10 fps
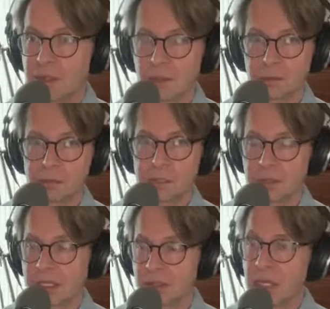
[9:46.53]
I'll reveal
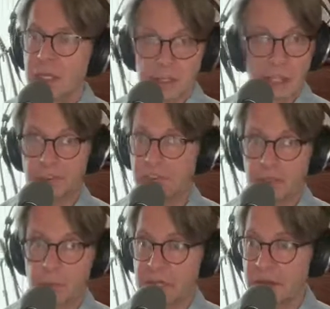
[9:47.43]
that. Yes, it's
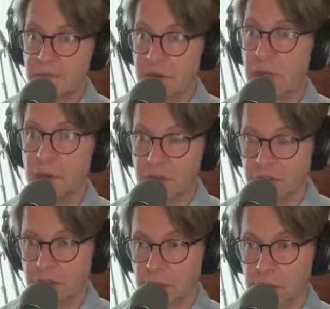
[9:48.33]
coming out very
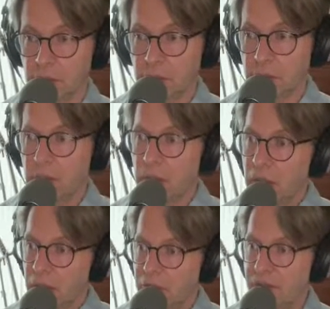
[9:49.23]
soon.
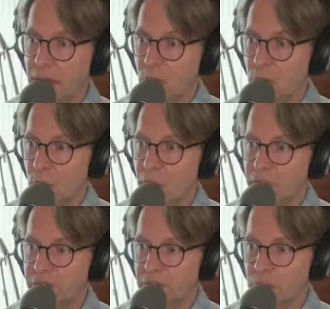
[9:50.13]
In fact, my
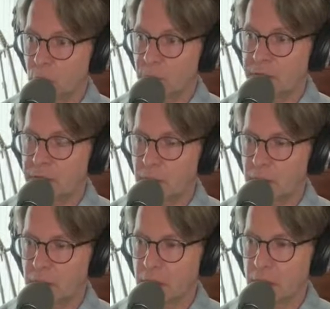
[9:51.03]
website will be
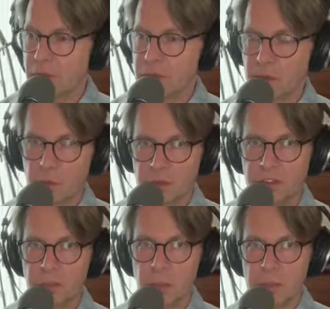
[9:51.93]
going live not
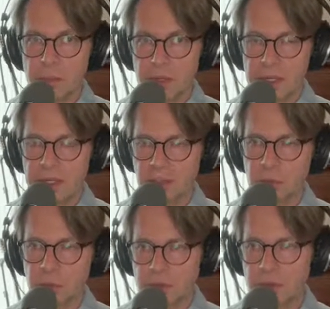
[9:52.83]
this week but
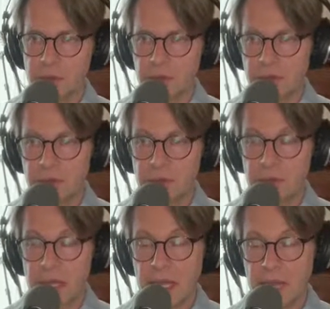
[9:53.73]
next week.
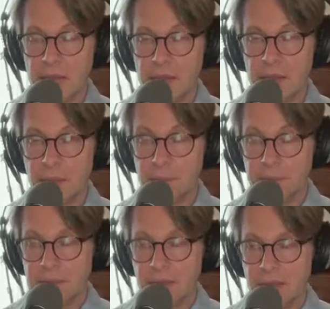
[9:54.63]
The
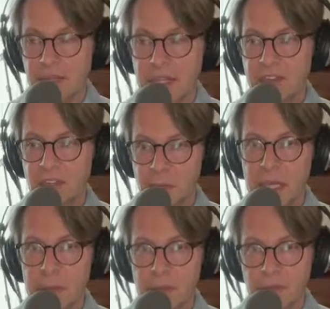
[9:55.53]
date I'm
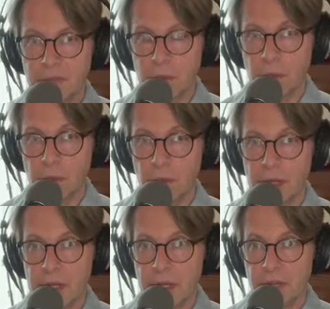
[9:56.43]
aiming for
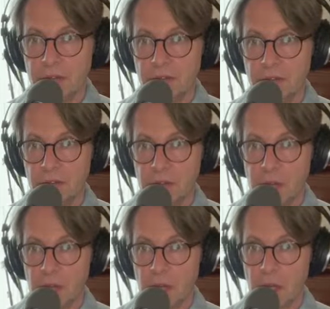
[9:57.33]
is
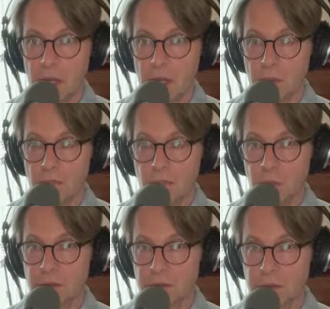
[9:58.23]

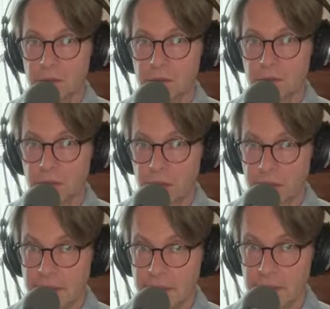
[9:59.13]
21st of
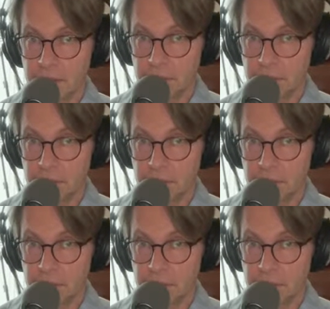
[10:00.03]
July.